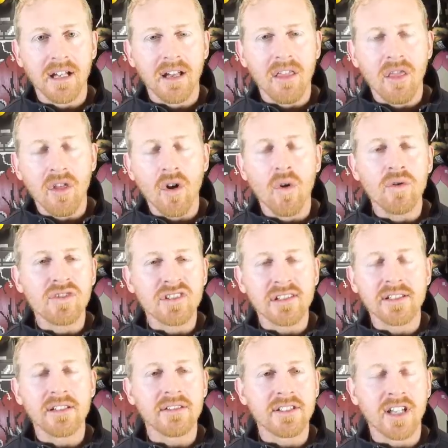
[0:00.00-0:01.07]
Those
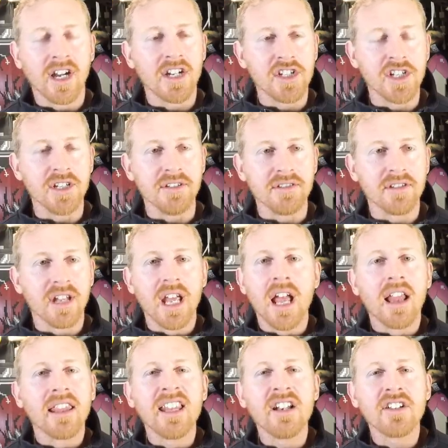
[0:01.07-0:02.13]
little touches.
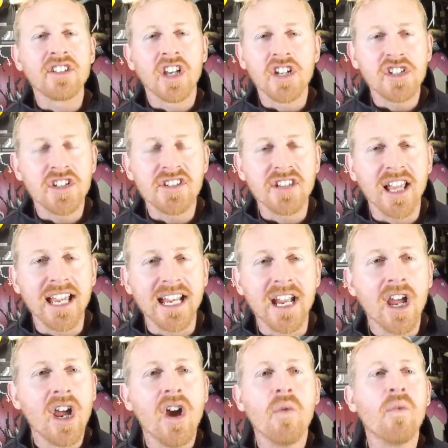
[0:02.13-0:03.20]
Little touches like
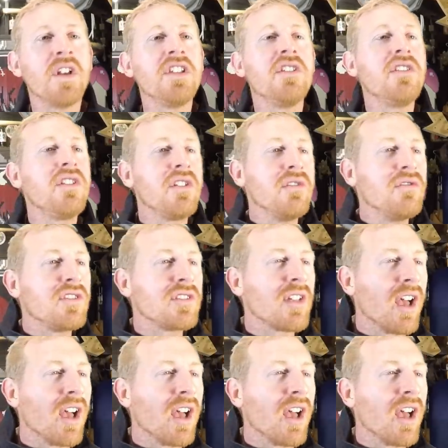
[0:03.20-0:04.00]
when you use